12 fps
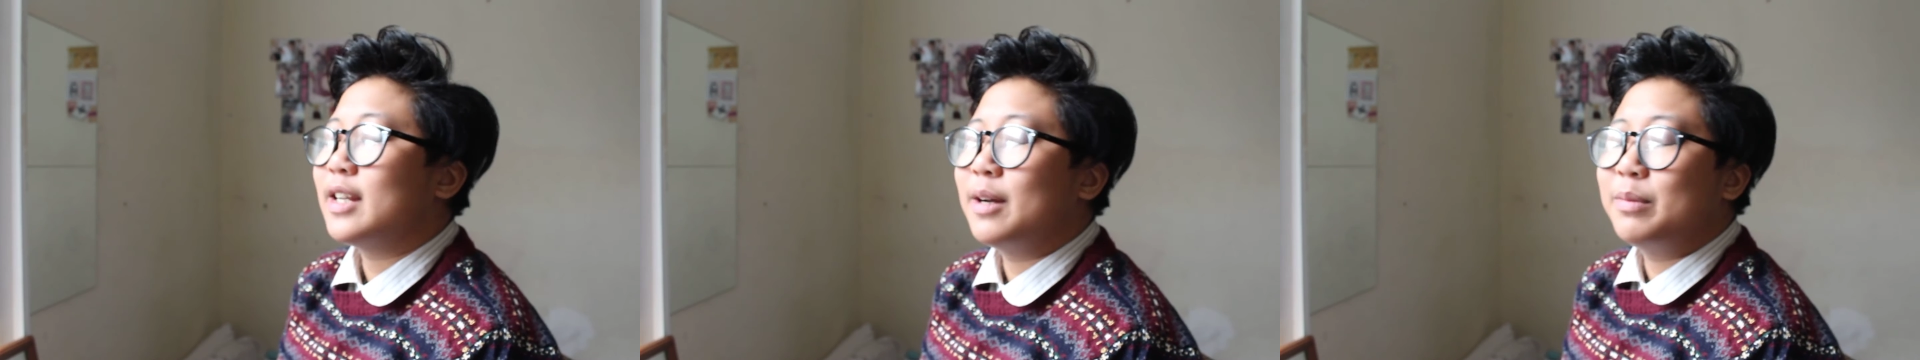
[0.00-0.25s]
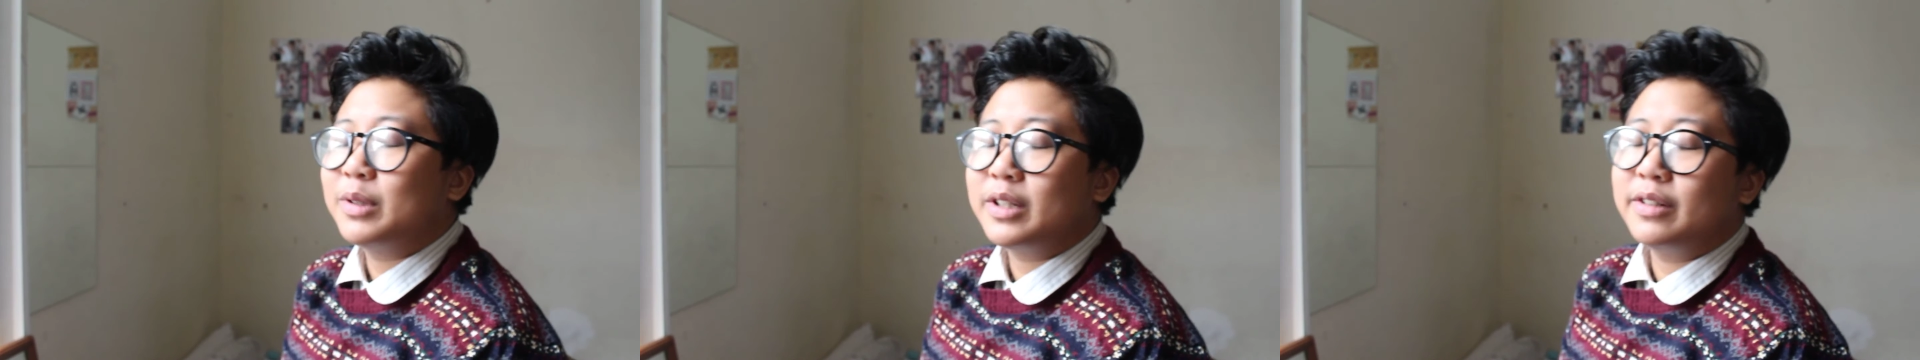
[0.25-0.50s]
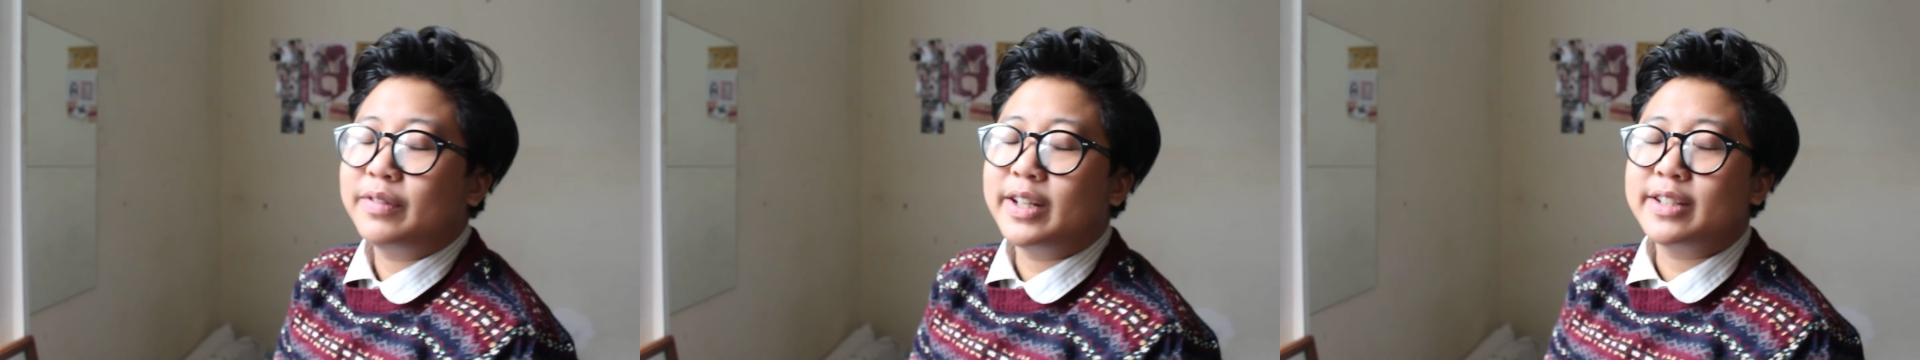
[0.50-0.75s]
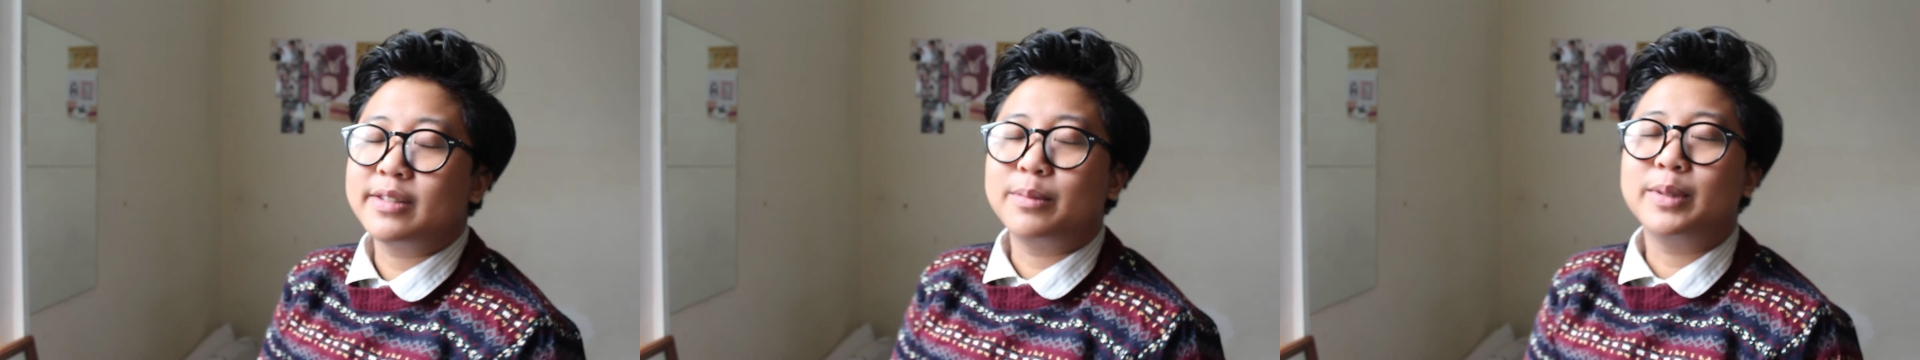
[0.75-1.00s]
I'm not going to
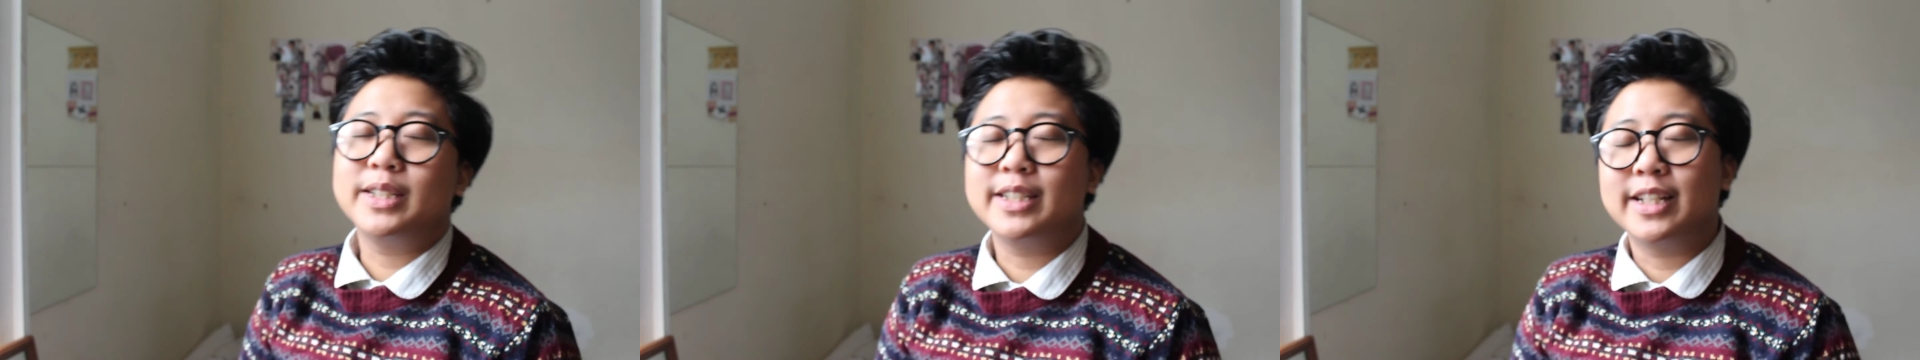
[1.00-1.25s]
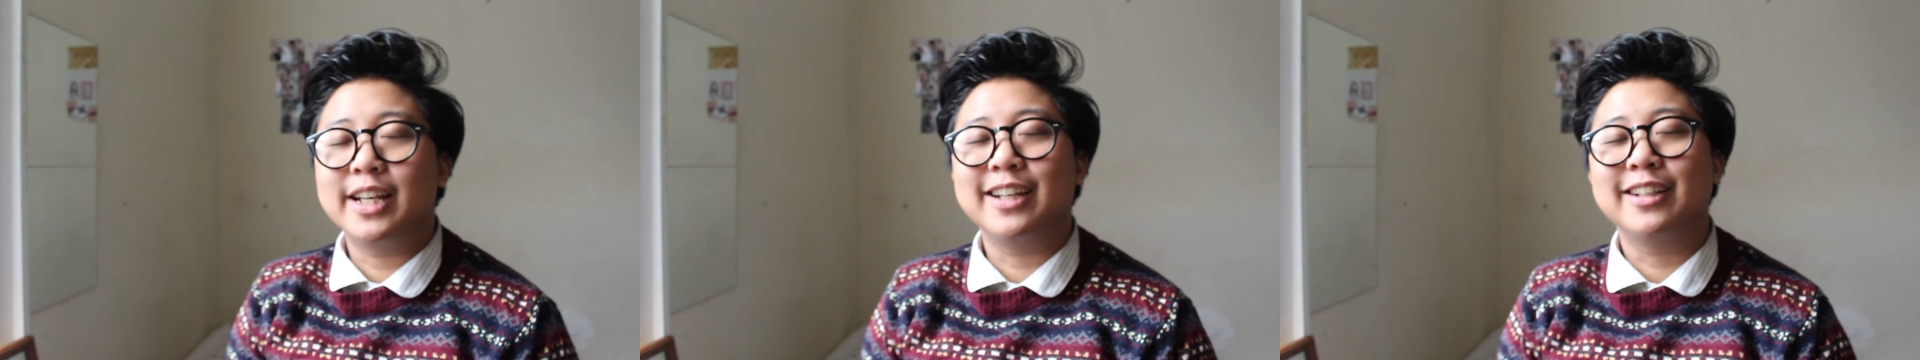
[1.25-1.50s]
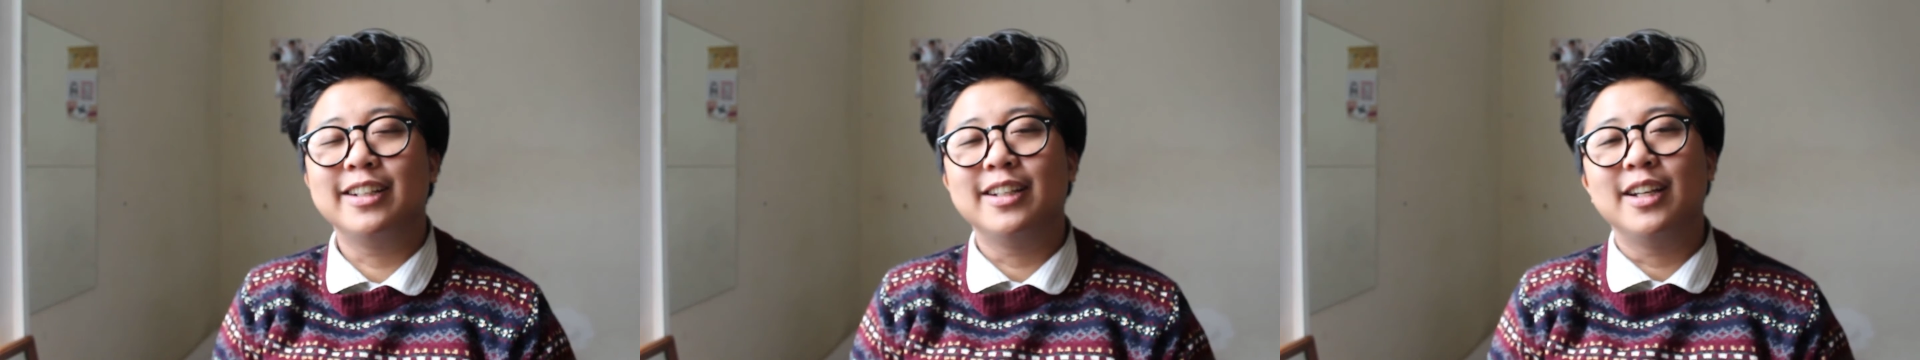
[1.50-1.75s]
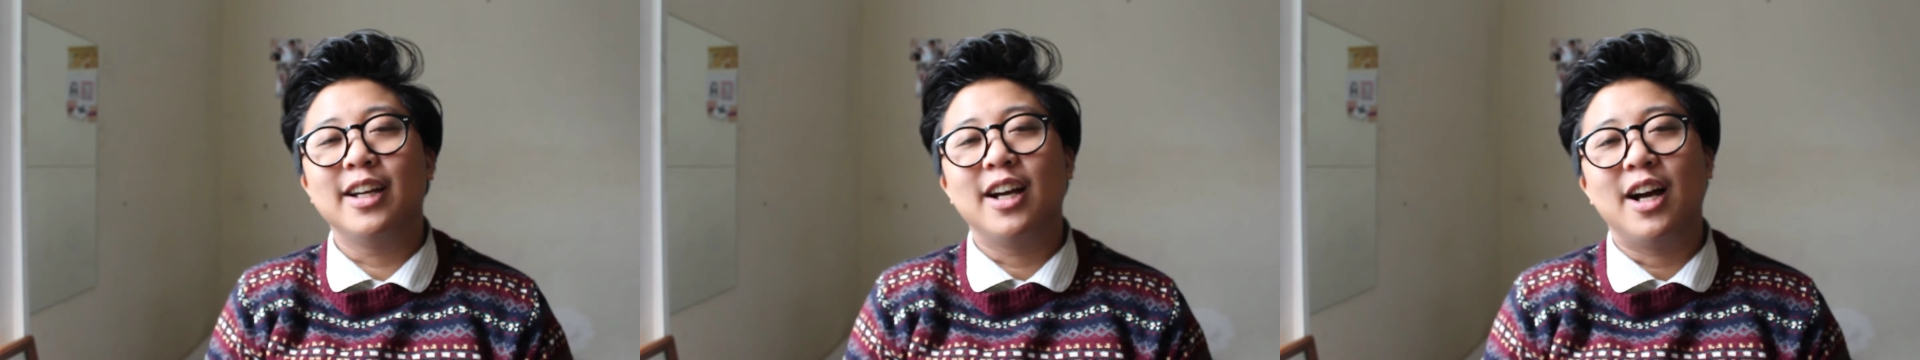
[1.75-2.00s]
fight someone today.
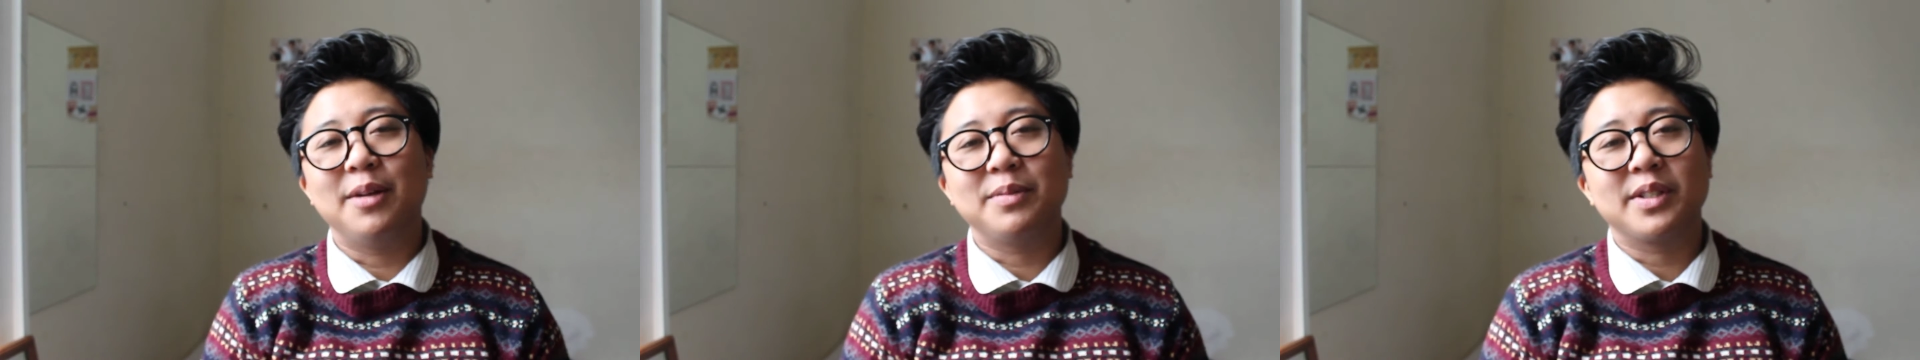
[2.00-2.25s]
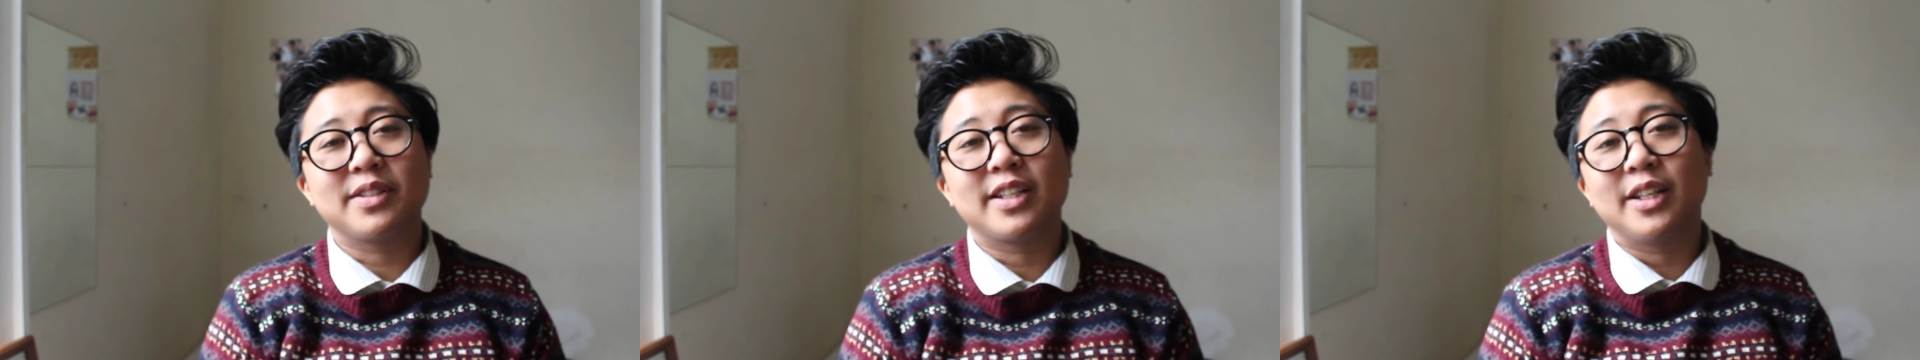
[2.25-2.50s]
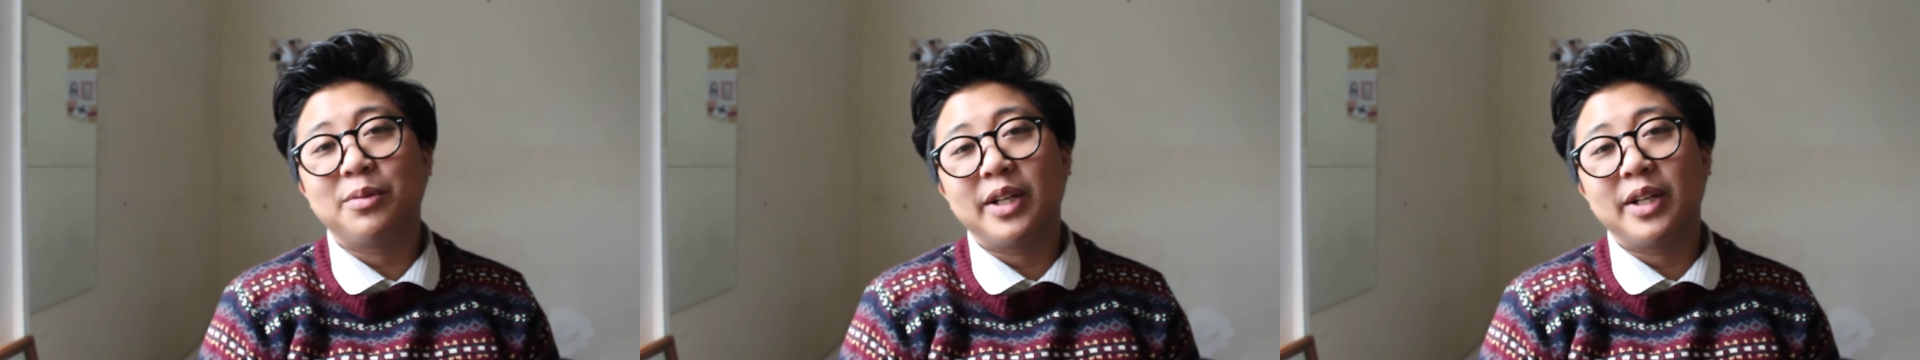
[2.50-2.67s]
I'm just going to